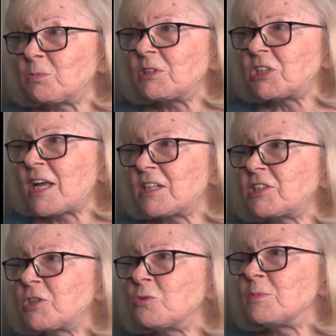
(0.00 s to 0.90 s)
which I
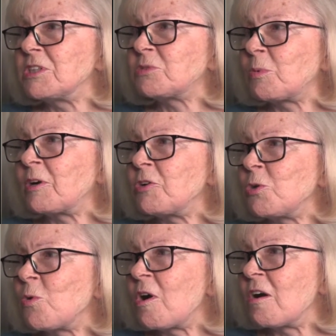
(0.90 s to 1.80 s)
assume is where
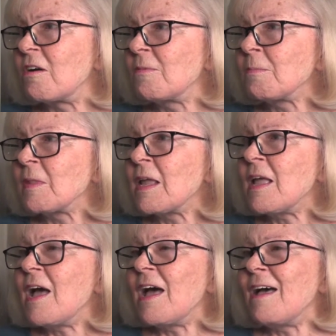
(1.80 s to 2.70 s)
you are.
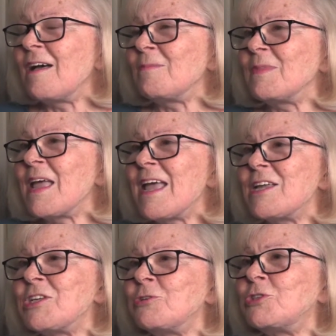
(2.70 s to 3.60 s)

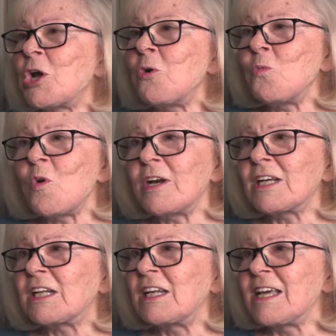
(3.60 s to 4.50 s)
You don't want
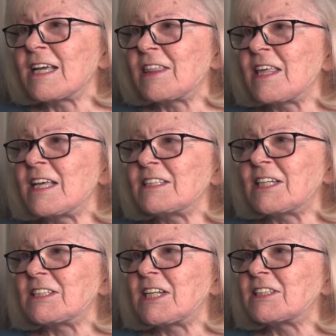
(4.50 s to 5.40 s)
to click this.
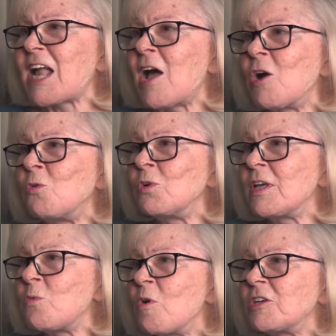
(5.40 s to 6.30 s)
It says, I
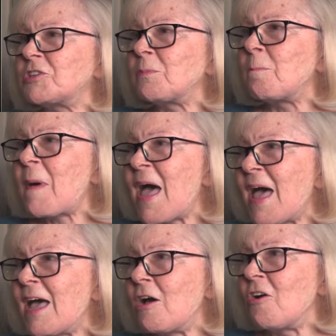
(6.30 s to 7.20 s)
only want to
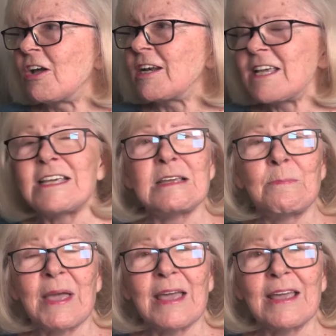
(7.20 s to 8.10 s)
buy on
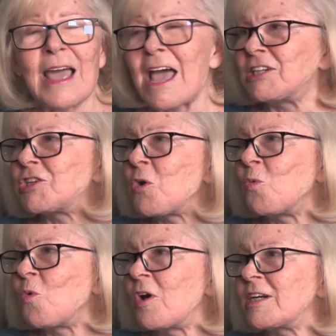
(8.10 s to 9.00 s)
eBay. I don't
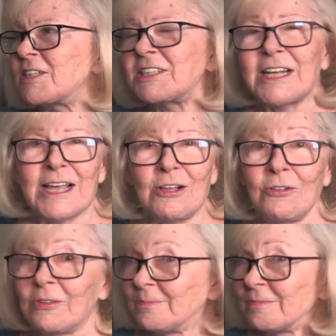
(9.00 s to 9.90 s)
want to sell.